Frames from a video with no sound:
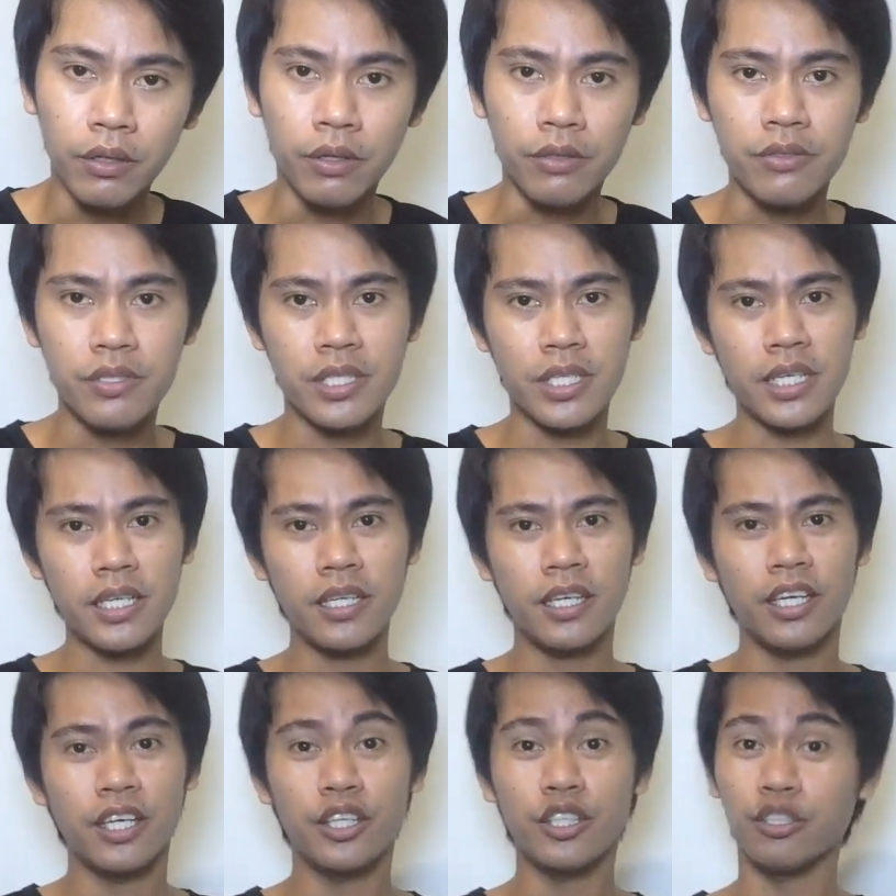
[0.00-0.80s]
Oh,
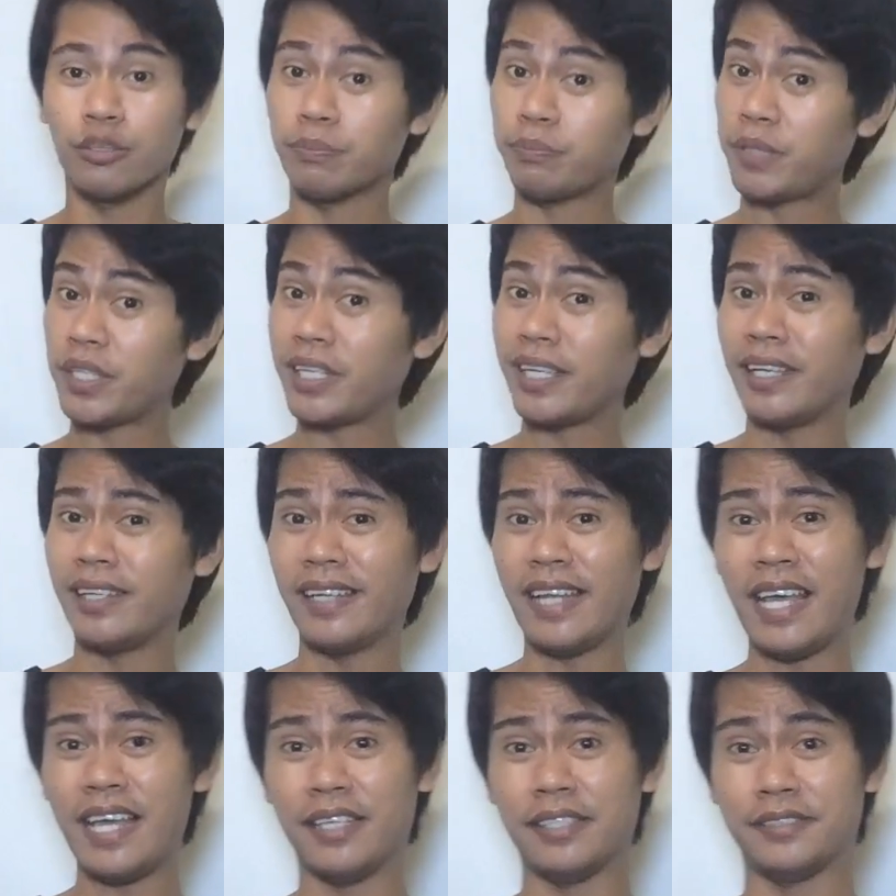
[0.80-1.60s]
see, your P
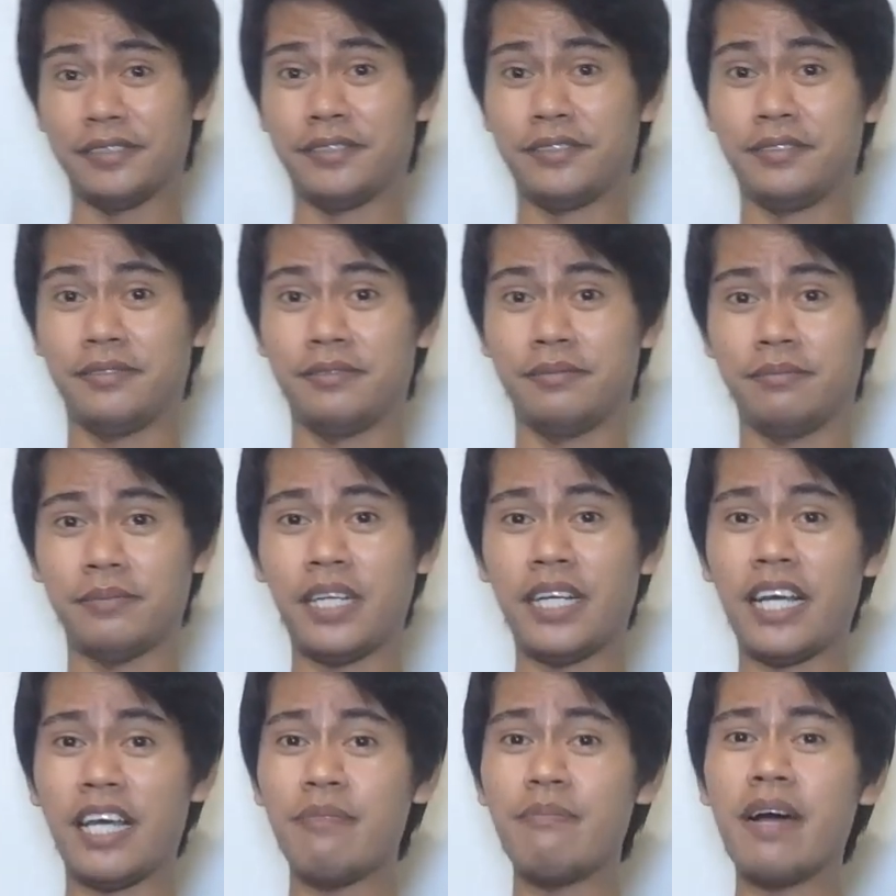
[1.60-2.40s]
and F,
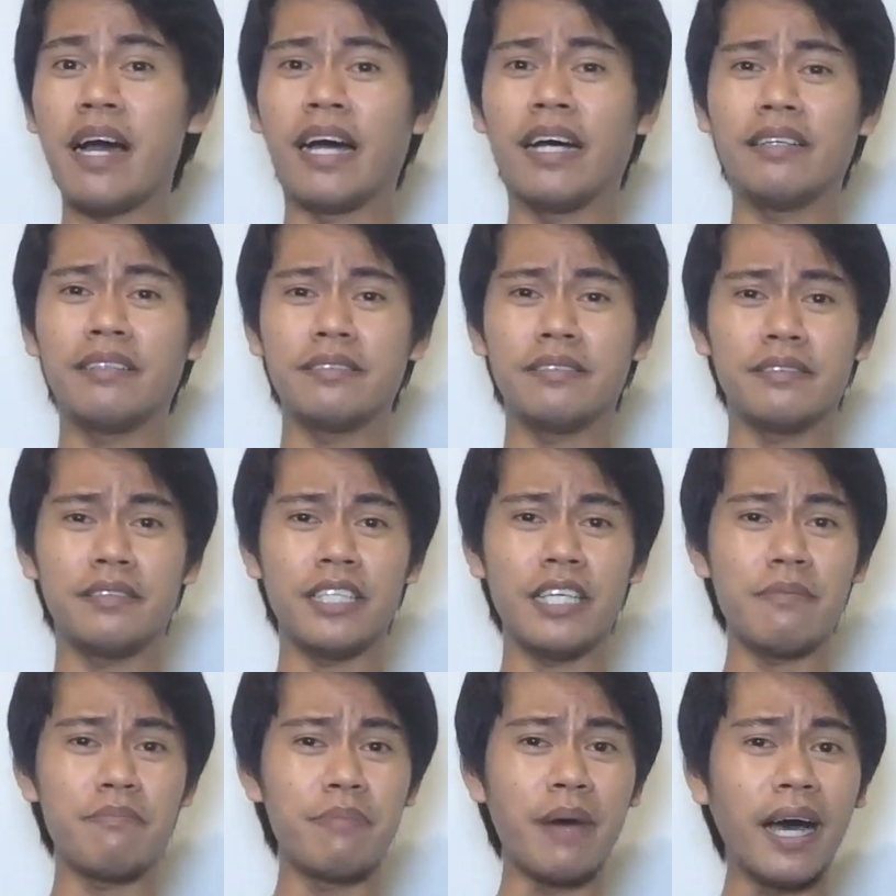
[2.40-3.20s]
magkaiba.
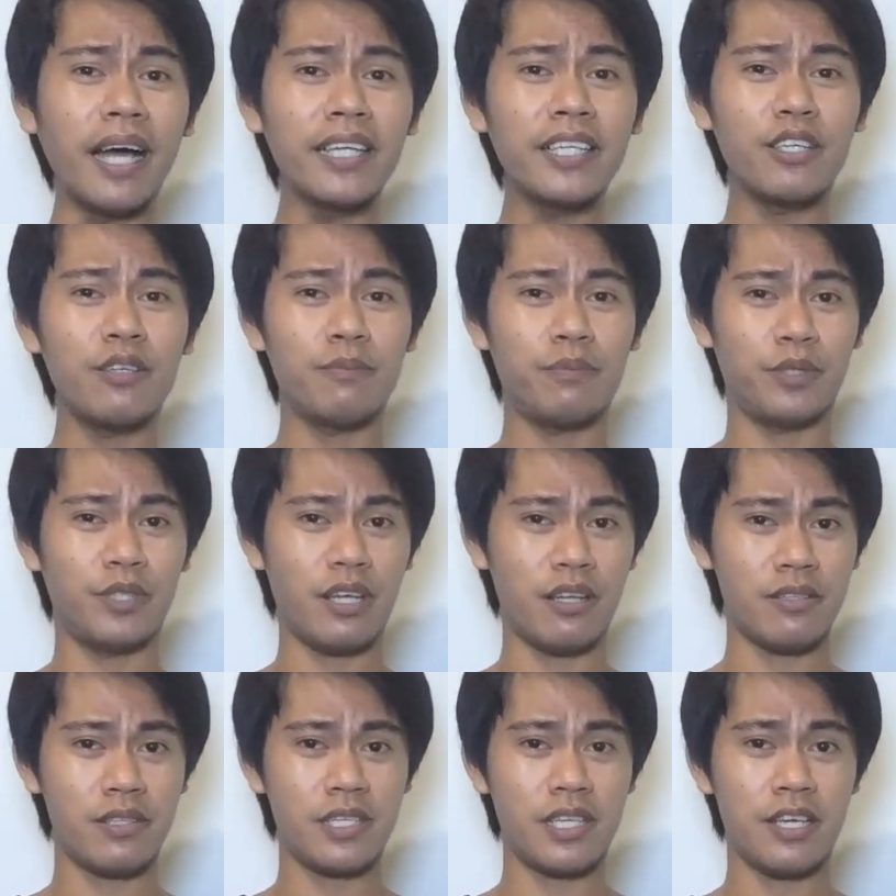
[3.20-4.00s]
Iba na yung
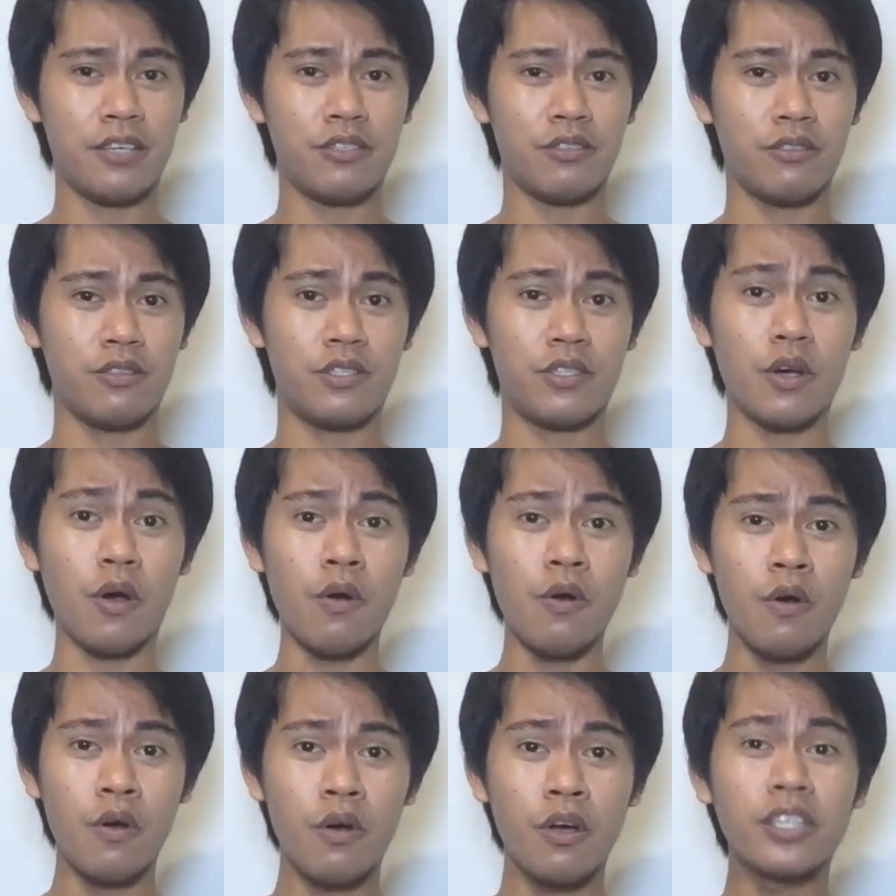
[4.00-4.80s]
pronunciation.
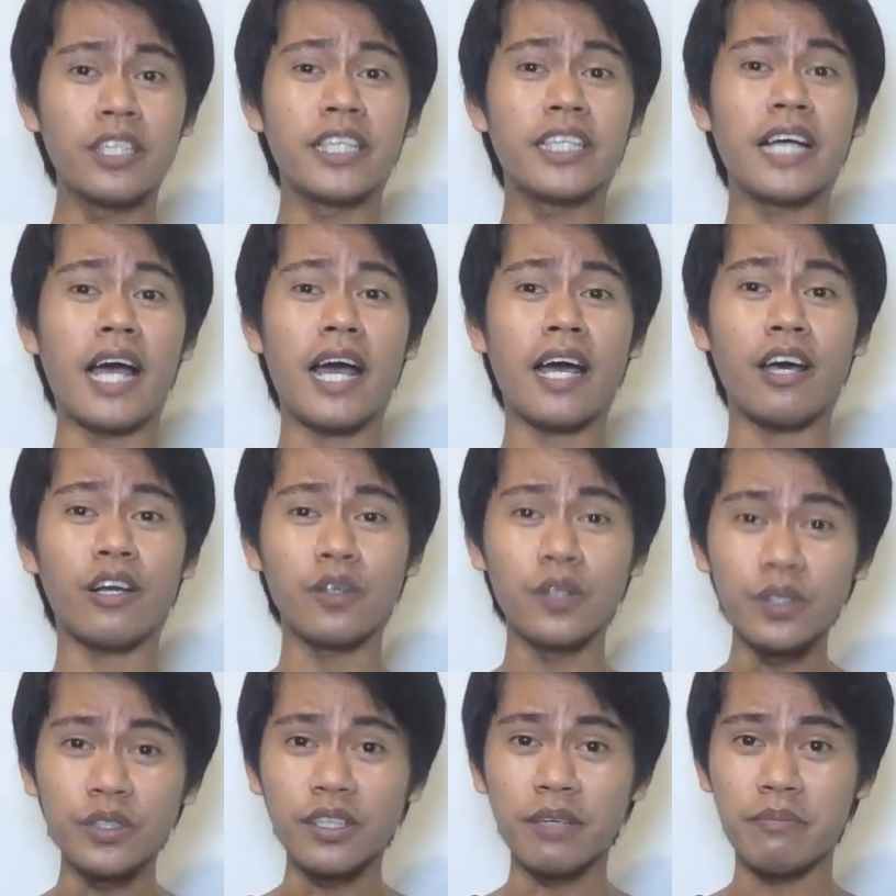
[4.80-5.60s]
So,
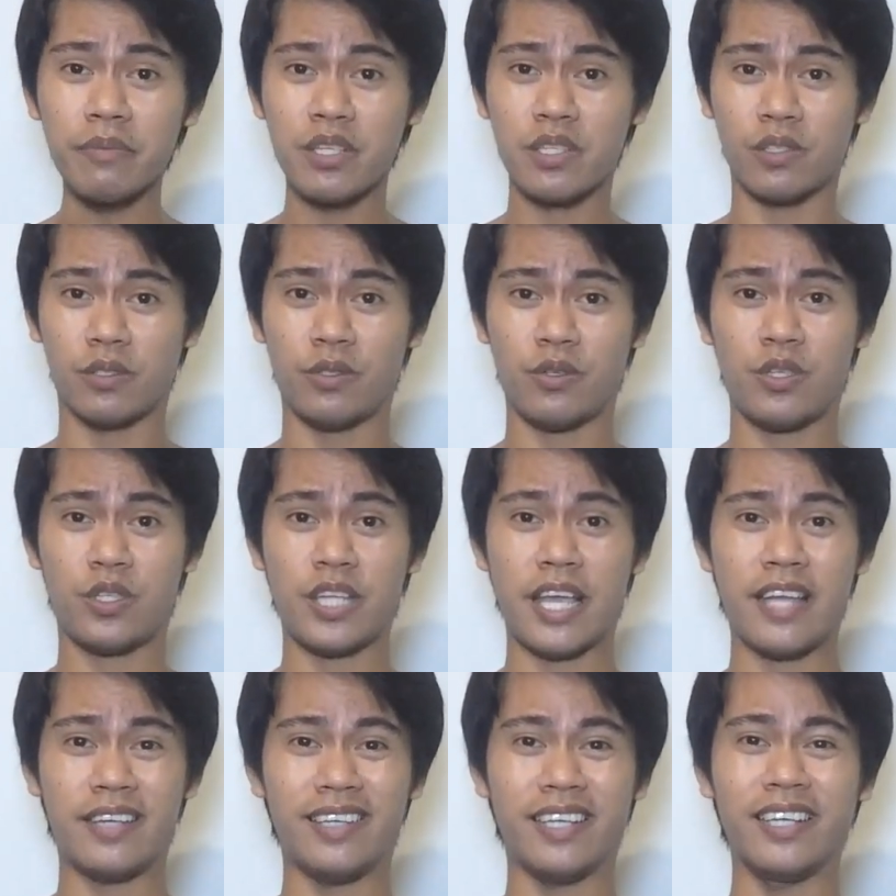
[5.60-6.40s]
nagkakaroon ng
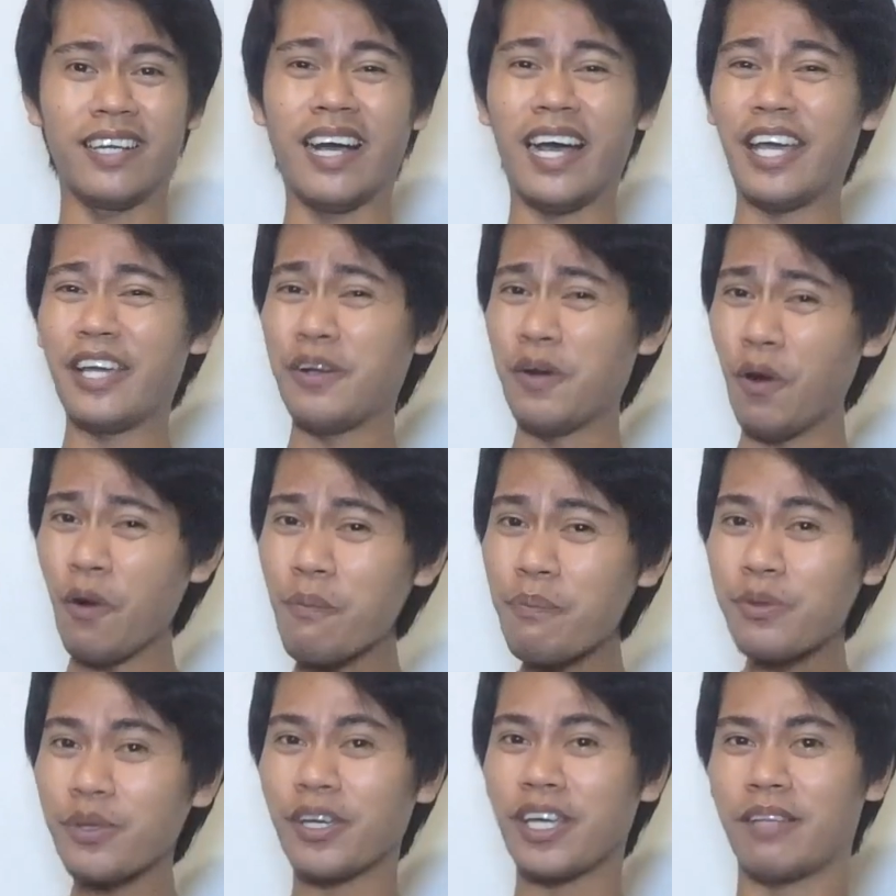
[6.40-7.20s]
misunderstanding. I
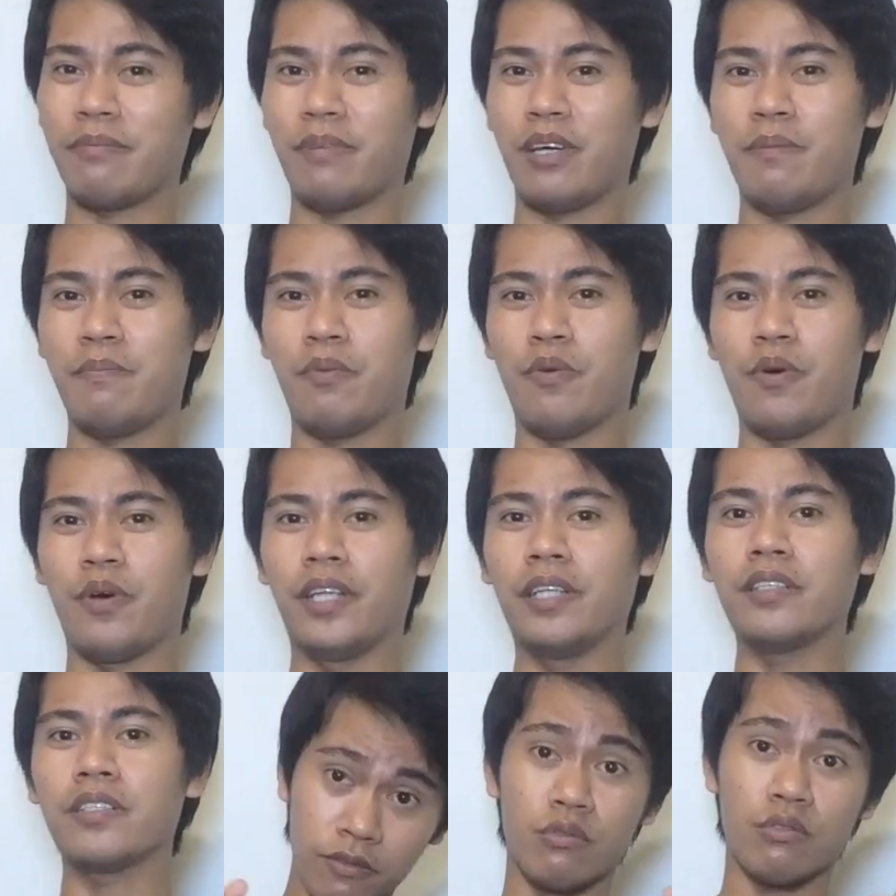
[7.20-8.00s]
hope you get my
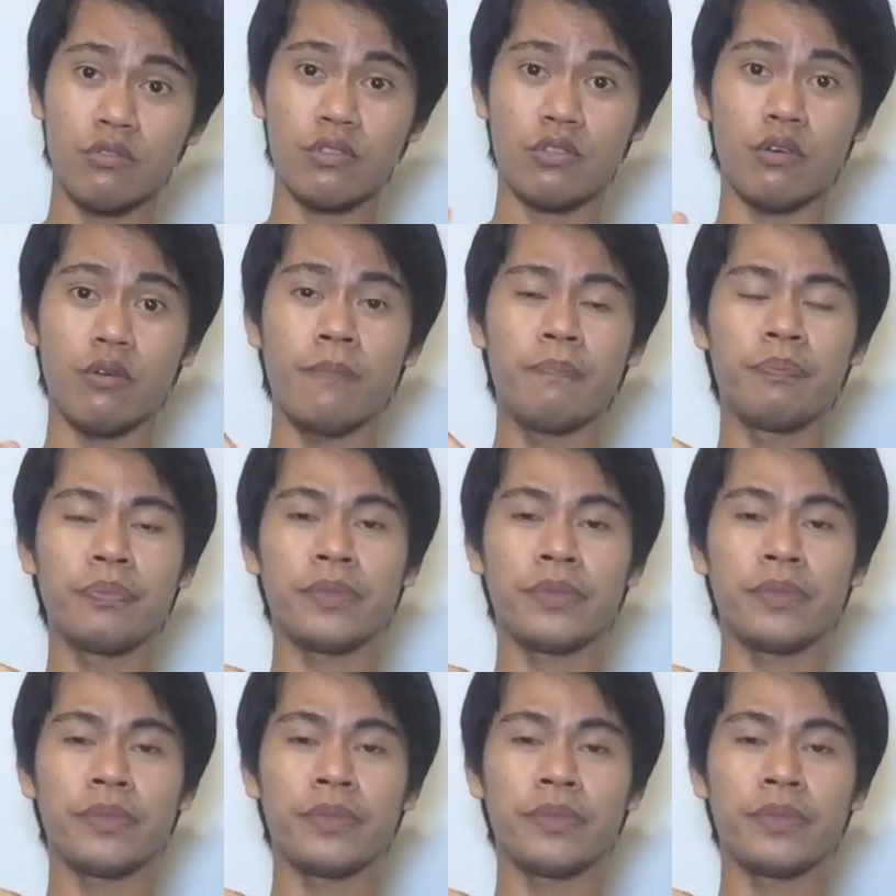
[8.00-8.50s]
point. So,